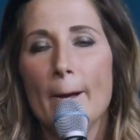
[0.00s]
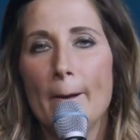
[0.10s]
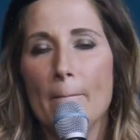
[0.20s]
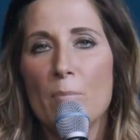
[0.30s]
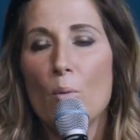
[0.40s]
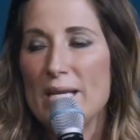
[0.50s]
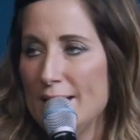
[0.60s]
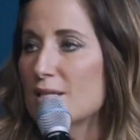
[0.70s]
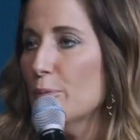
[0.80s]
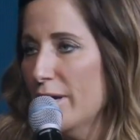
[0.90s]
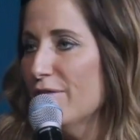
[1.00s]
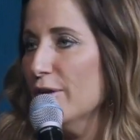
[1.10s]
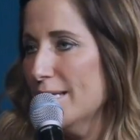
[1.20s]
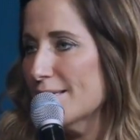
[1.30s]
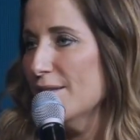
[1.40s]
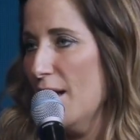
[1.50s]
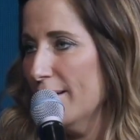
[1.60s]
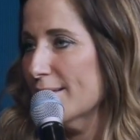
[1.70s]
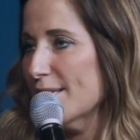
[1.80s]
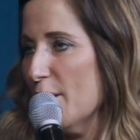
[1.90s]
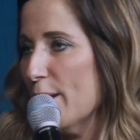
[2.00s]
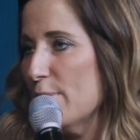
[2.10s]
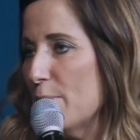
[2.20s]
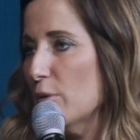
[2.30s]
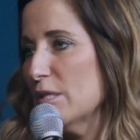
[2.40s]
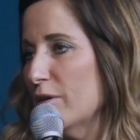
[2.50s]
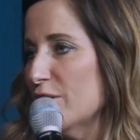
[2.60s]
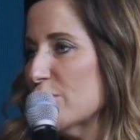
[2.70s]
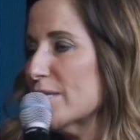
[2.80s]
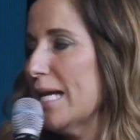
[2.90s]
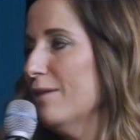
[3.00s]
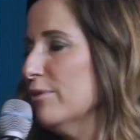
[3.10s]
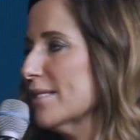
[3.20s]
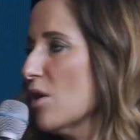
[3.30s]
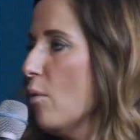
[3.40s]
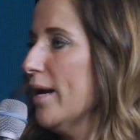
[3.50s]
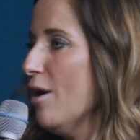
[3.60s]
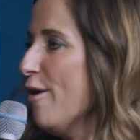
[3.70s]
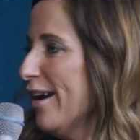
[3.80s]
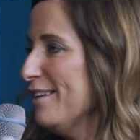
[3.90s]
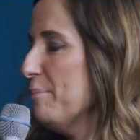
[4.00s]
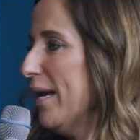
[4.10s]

But we need to pray for his lungs. A lot of people don't understand what's going on.